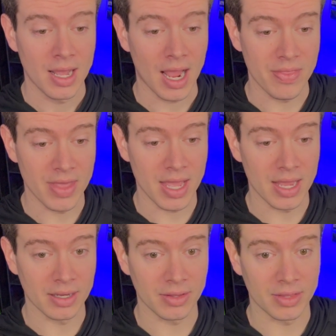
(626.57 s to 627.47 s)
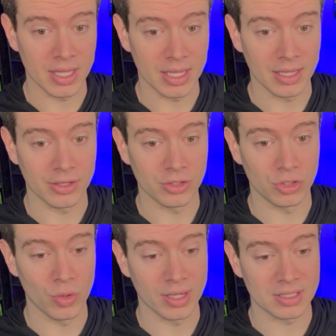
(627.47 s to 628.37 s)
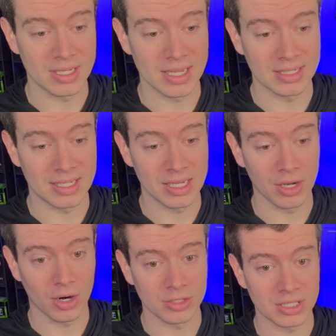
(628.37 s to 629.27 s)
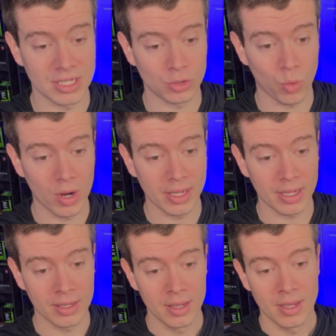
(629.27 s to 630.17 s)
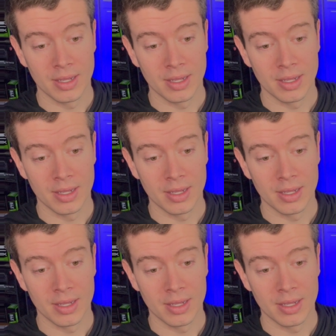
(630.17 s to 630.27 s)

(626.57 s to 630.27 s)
And then the U S D T R C twenty